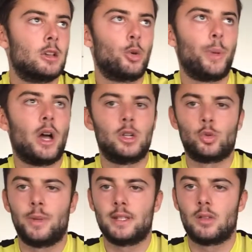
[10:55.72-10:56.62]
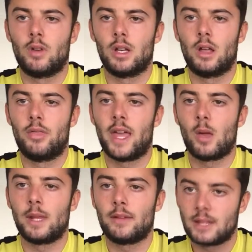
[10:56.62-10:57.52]
could be a 100-metre runner. They
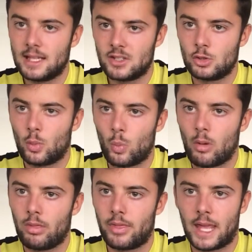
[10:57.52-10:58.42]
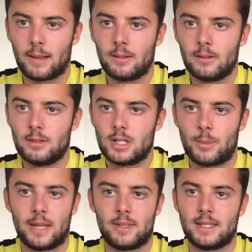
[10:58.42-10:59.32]
only have to listen to one thing to
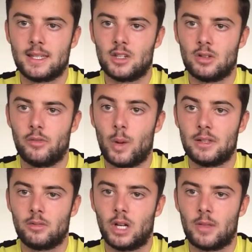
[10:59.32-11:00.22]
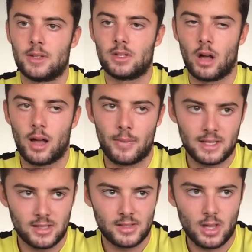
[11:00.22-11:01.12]
make the decision of when to run at the start, and
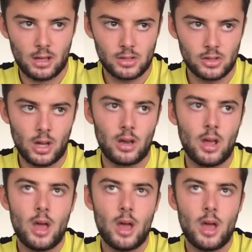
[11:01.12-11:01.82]
that's the starter's gun,